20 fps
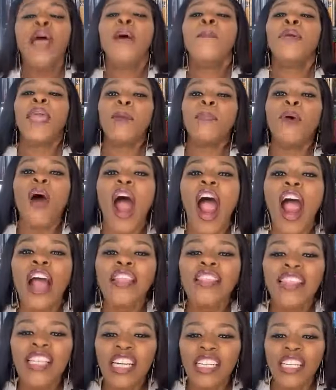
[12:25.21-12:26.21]
People are
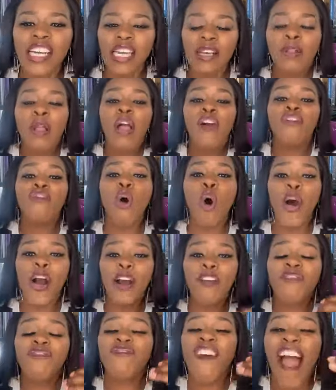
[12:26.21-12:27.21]
looking
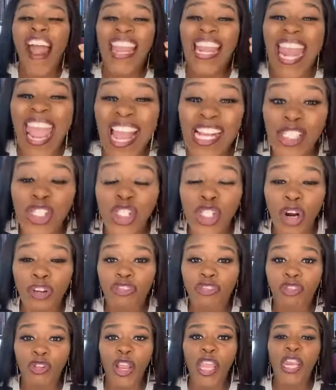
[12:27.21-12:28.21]
for financial
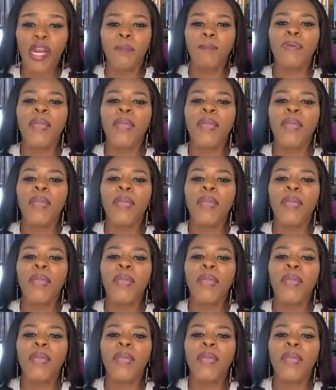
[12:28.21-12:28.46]
freedom.